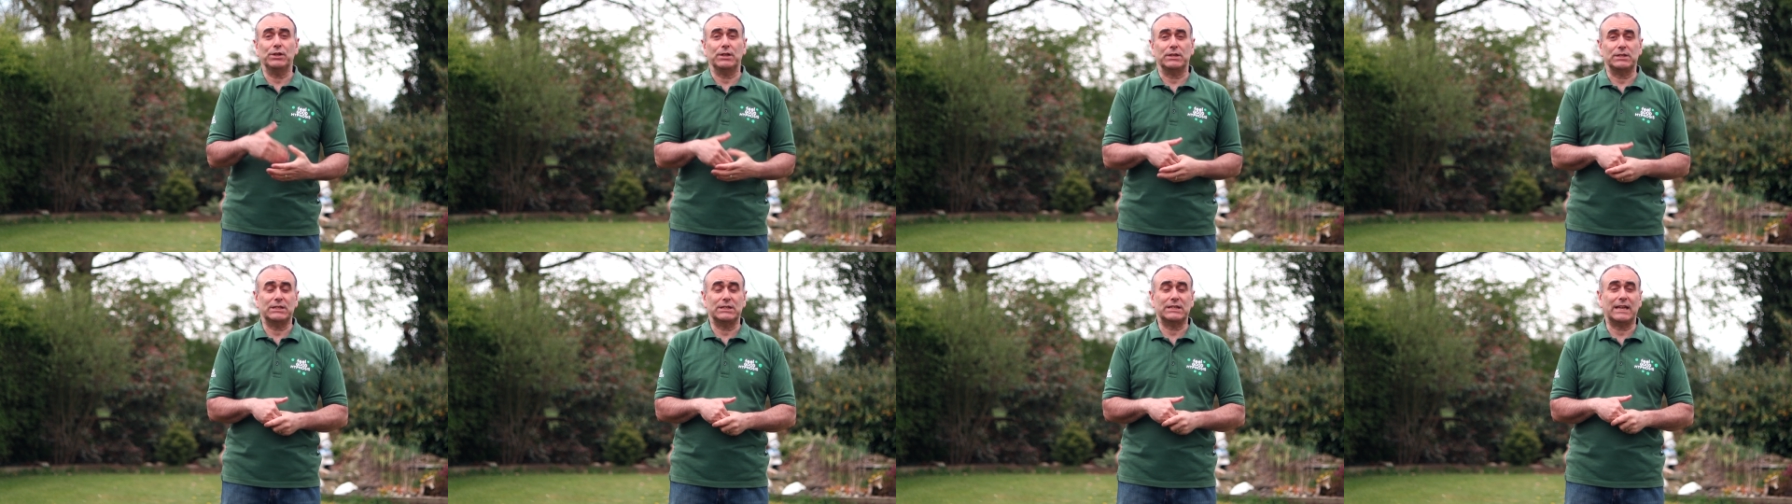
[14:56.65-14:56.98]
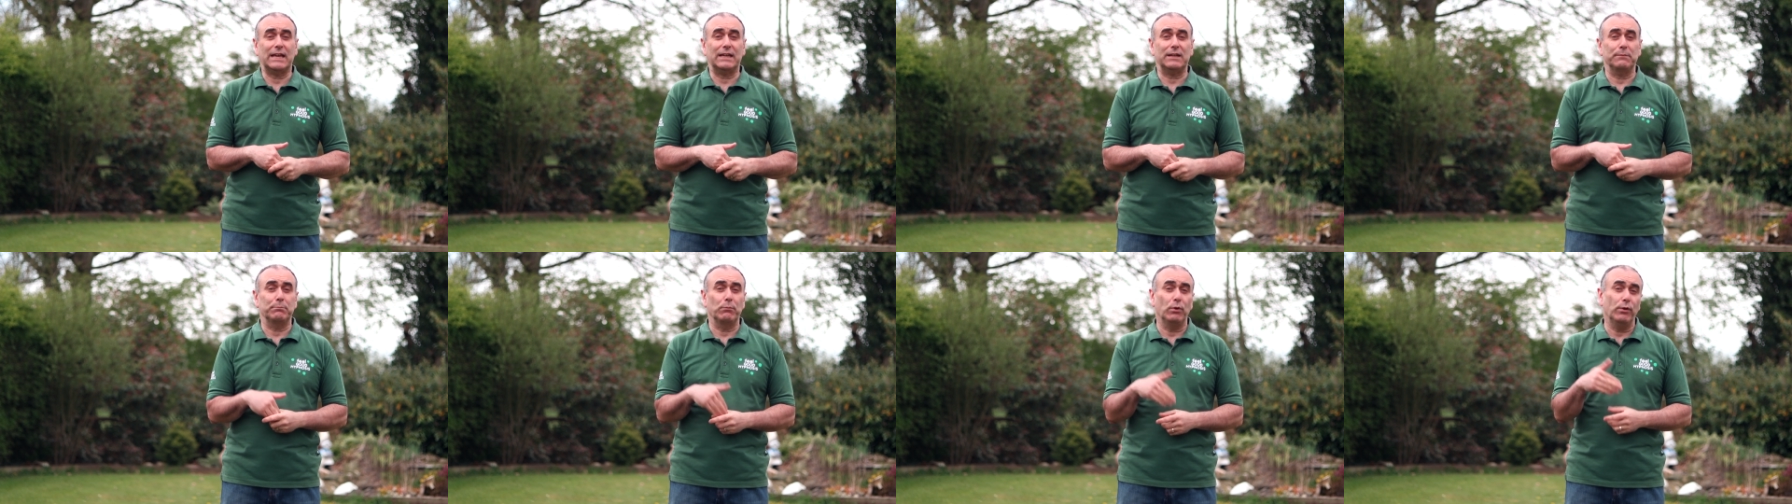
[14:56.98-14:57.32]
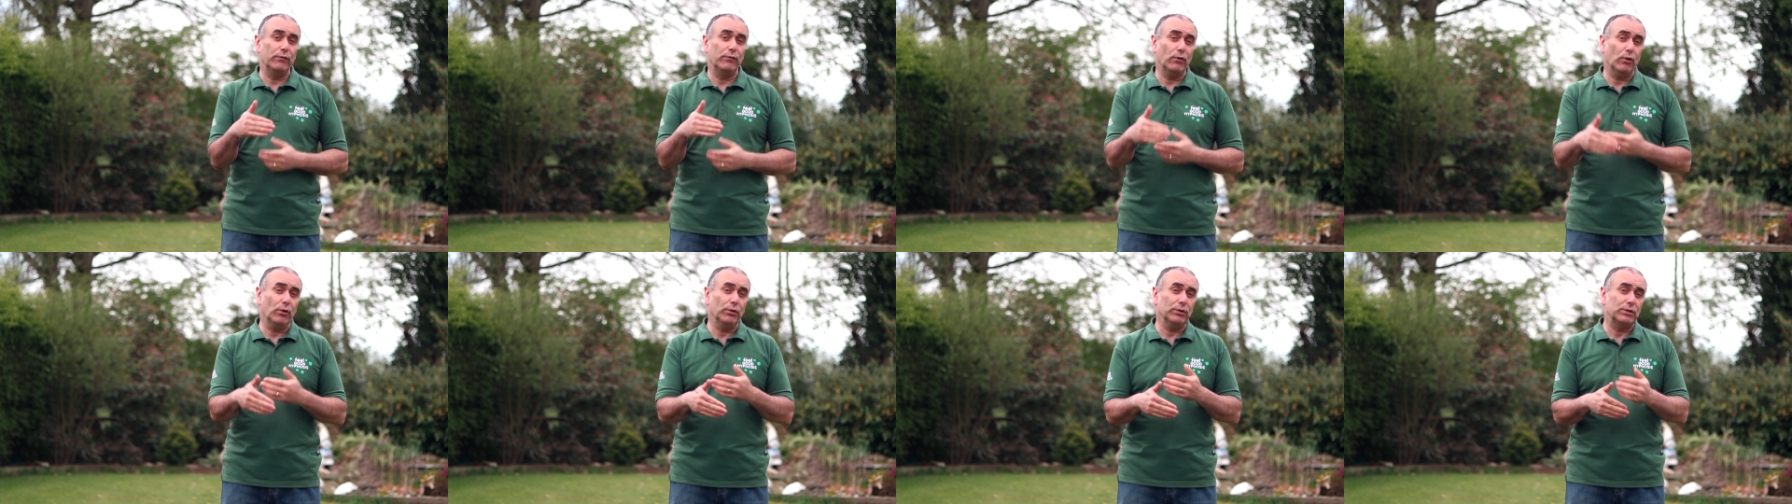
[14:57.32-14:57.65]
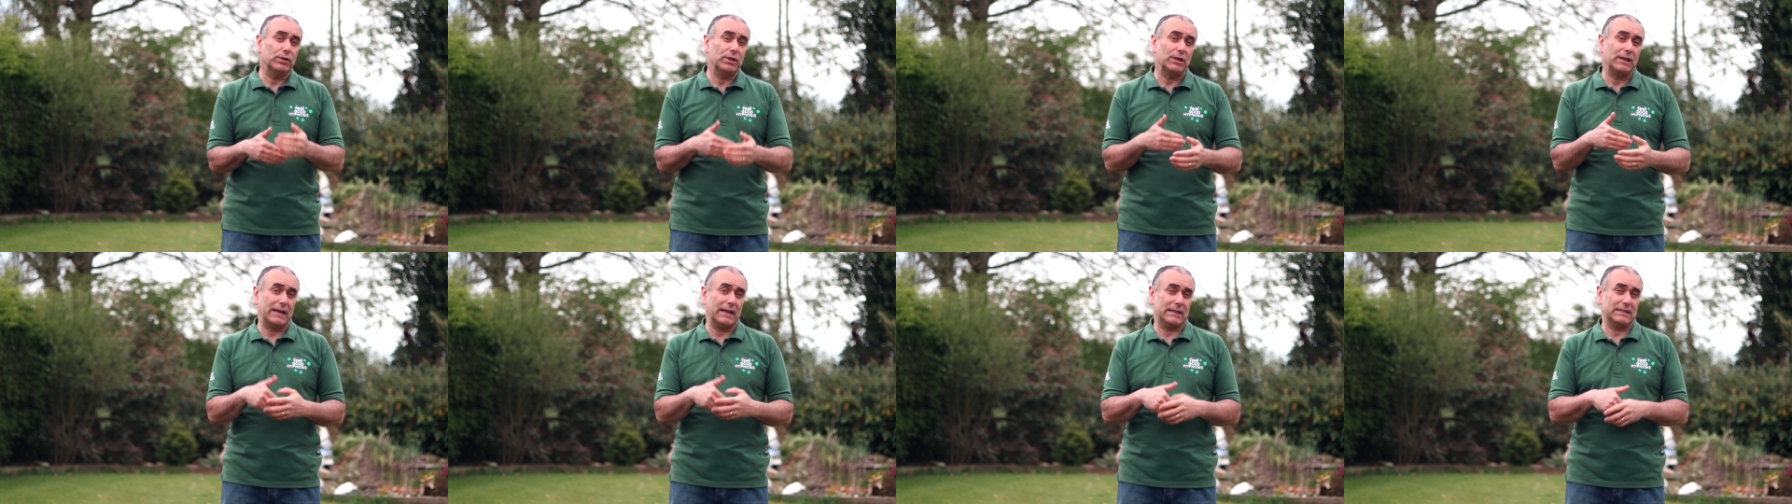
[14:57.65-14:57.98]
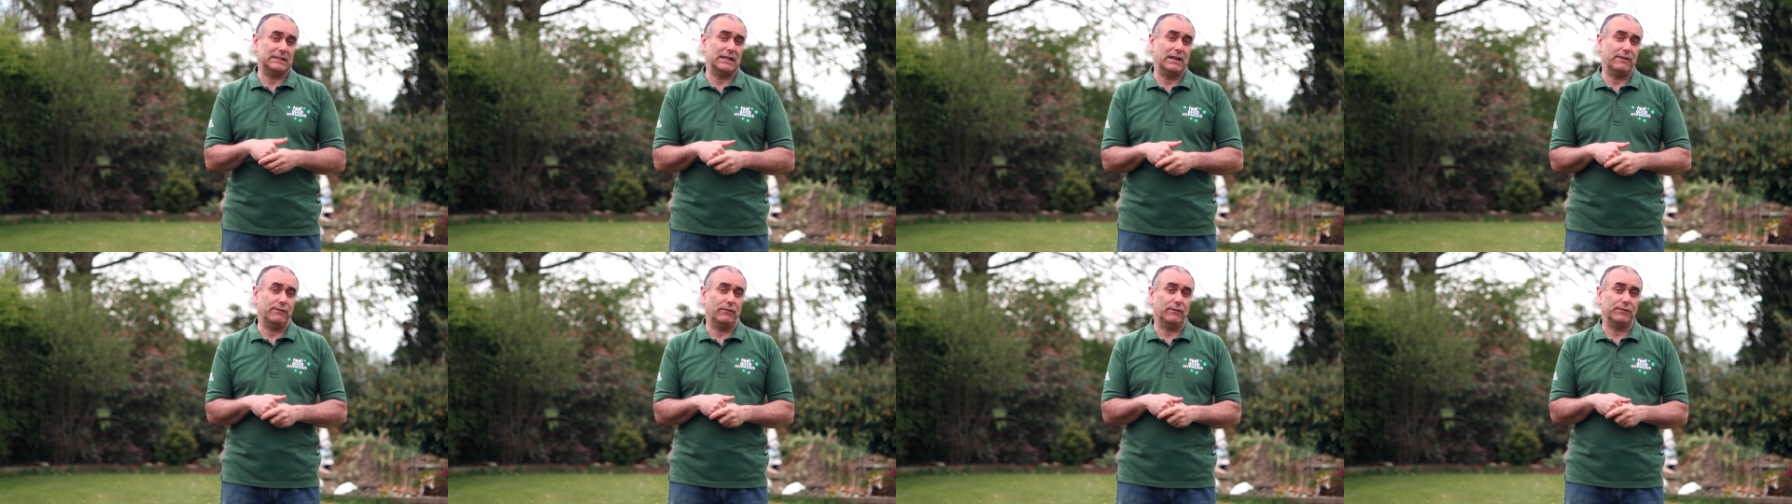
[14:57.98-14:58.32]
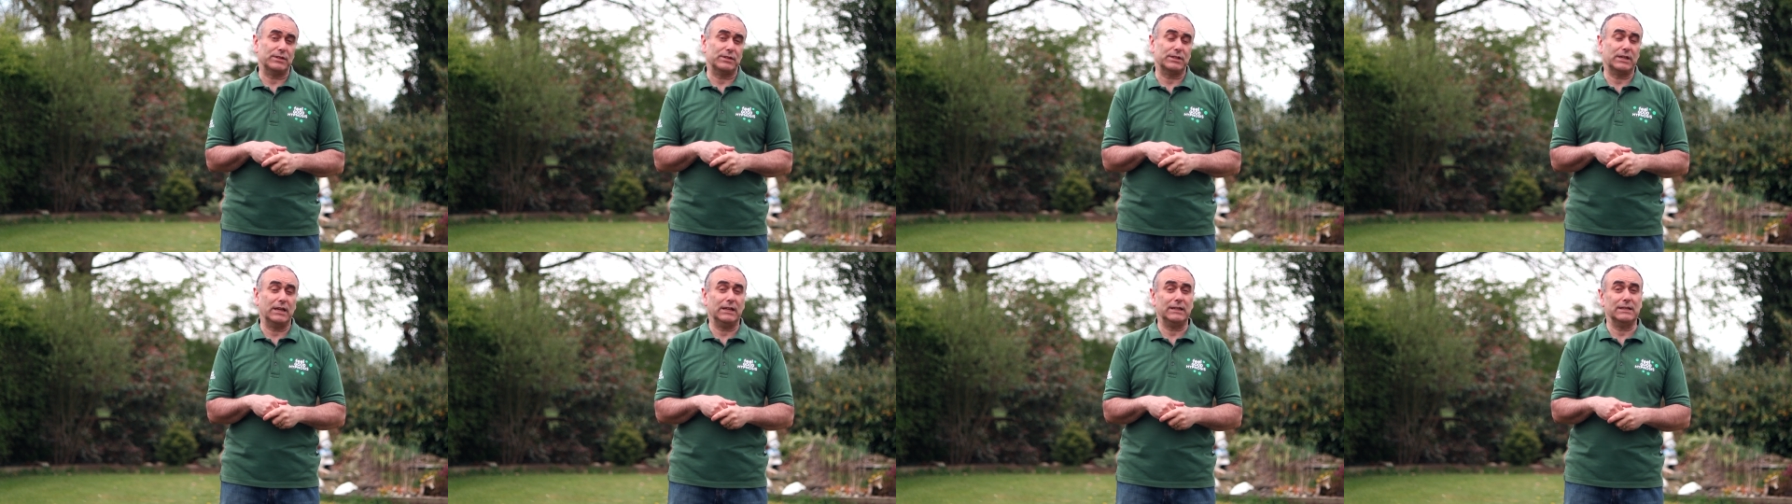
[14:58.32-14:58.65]
the skit and move on to the next level
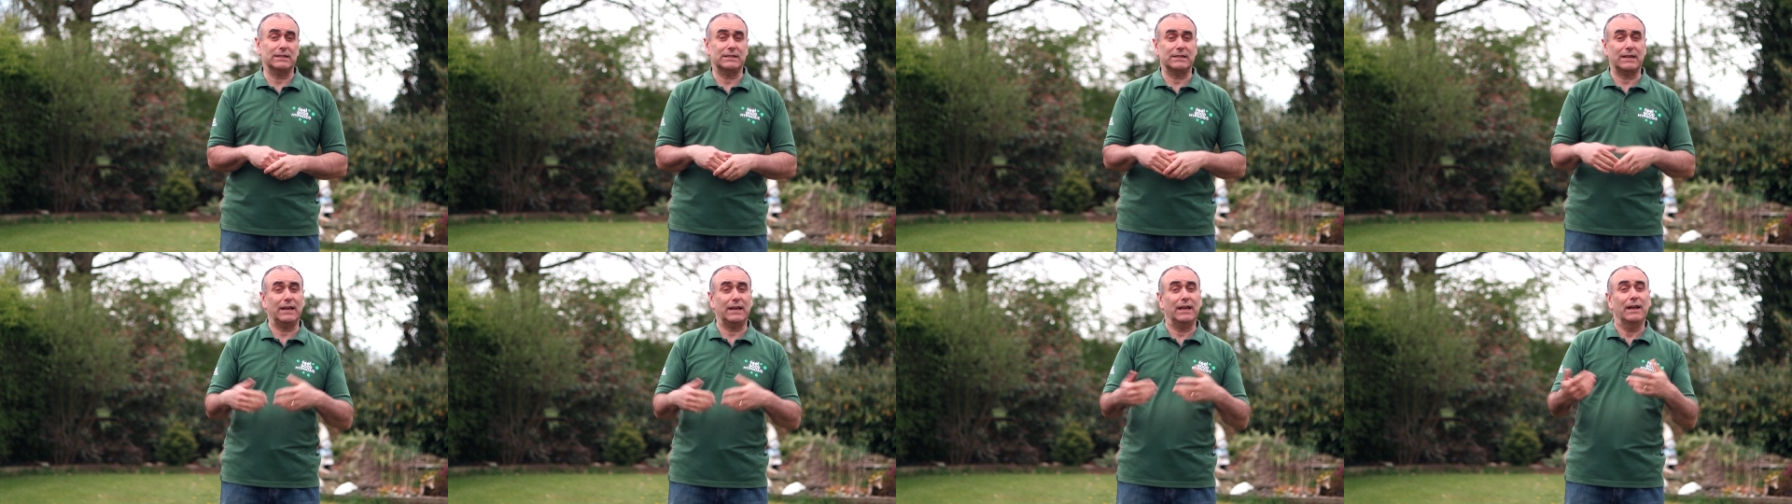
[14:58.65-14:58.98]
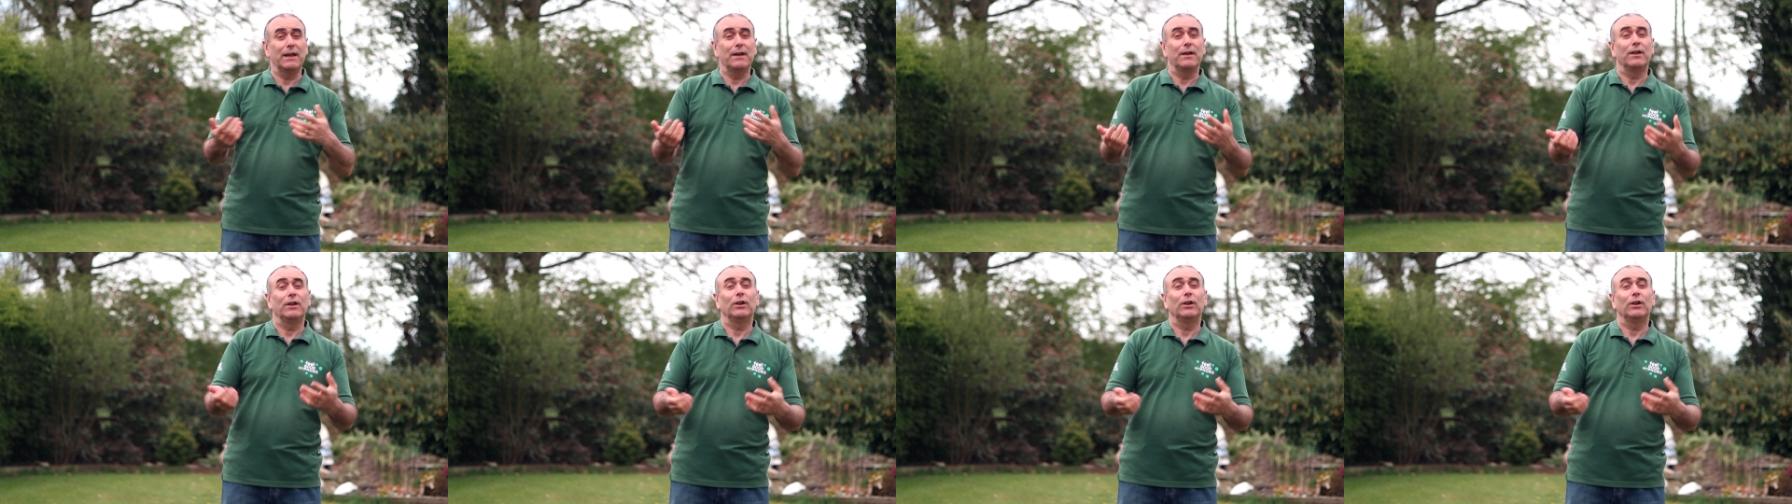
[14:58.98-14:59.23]
of a skit and say,